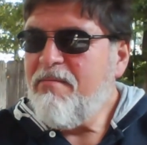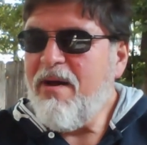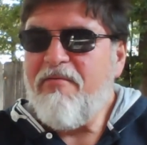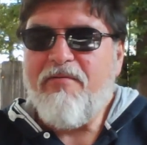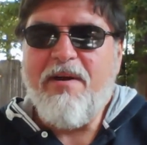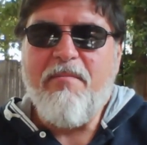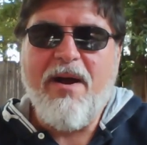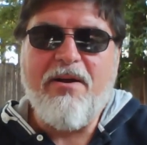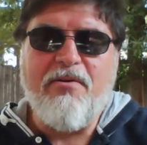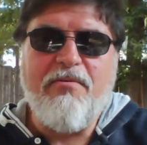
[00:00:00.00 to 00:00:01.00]
my friend
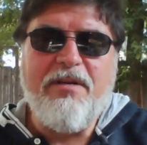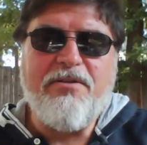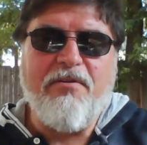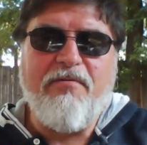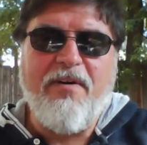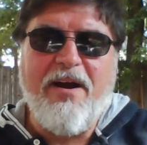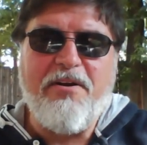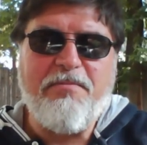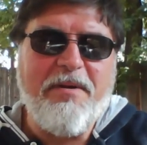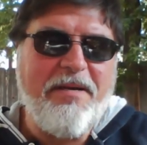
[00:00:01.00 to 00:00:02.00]
Michael Rizzo
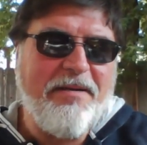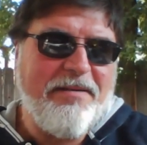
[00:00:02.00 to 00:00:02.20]
fires me.